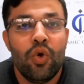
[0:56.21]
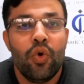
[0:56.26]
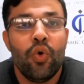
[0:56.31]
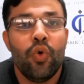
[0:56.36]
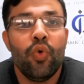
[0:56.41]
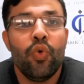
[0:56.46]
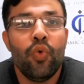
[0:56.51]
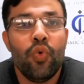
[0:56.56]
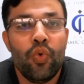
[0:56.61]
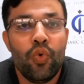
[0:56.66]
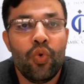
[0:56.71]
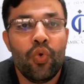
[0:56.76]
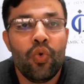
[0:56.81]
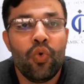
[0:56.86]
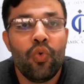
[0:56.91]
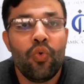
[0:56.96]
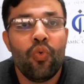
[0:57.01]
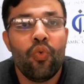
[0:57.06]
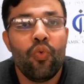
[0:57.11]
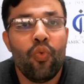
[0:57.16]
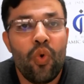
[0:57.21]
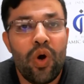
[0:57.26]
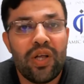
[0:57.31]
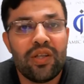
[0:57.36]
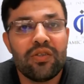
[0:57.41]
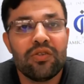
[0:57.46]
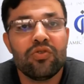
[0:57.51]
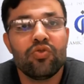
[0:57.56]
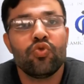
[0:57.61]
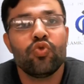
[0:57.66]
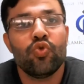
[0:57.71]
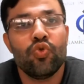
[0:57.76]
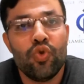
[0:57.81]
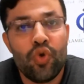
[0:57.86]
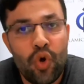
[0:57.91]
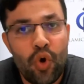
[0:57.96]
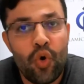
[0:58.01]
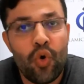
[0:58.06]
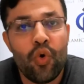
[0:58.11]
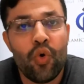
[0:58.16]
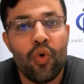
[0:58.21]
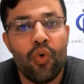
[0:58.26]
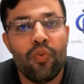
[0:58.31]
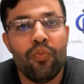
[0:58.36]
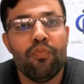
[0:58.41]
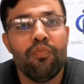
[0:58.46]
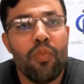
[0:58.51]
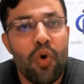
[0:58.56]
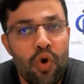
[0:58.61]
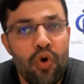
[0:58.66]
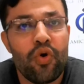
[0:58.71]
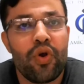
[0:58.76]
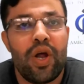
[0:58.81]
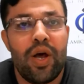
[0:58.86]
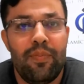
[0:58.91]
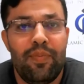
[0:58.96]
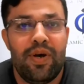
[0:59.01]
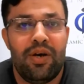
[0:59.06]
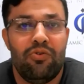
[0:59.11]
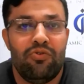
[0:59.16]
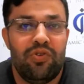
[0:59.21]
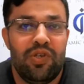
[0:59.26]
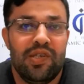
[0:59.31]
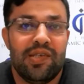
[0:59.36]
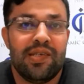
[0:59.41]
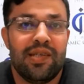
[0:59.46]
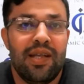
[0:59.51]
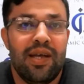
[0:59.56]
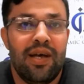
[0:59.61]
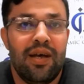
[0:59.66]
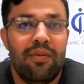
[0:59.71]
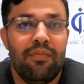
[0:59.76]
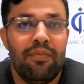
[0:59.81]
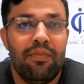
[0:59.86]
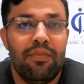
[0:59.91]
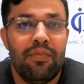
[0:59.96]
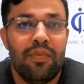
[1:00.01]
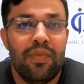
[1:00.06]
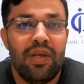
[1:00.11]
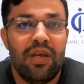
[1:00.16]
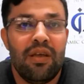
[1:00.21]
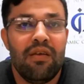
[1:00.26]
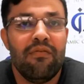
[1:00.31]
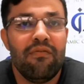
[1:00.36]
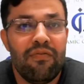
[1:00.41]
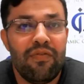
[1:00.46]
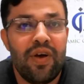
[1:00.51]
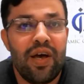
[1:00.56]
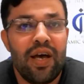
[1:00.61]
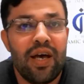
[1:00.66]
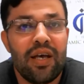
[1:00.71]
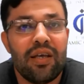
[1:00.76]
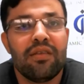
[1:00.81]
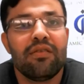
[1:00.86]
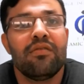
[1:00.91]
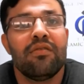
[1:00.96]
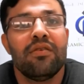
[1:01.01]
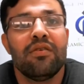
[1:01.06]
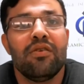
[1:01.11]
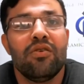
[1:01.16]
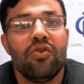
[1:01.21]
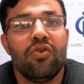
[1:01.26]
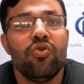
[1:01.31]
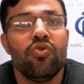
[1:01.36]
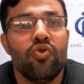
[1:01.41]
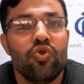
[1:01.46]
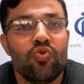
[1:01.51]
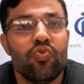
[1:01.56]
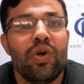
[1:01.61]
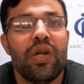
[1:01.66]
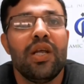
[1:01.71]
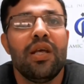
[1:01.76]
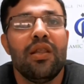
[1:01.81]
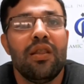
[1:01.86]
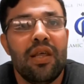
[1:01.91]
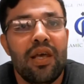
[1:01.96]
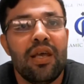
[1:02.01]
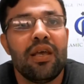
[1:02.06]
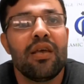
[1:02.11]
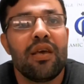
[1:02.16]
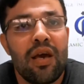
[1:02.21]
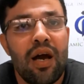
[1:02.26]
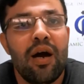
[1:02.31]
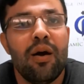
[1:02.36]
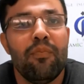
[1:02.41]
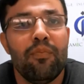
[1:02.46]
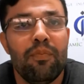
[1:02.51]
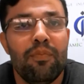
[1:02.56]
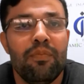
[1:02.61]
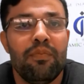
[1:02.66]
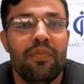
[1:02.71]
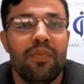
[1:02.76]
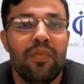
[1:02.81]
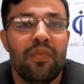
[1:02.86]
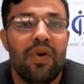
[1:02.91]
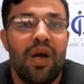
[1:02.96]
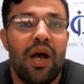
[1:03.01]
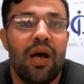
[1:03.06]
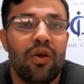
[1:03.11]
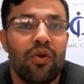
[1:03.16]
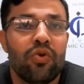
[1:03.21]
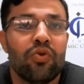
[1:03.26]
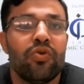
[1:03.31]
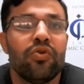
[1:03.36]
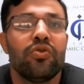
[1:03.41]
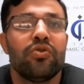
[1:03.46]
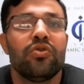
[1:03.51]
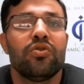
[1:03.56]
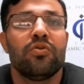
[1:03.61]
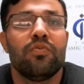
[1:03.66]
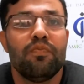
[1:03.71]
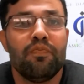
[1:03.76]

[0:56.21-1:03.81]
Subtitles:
who want to know more about Islam, in fact, usually they come across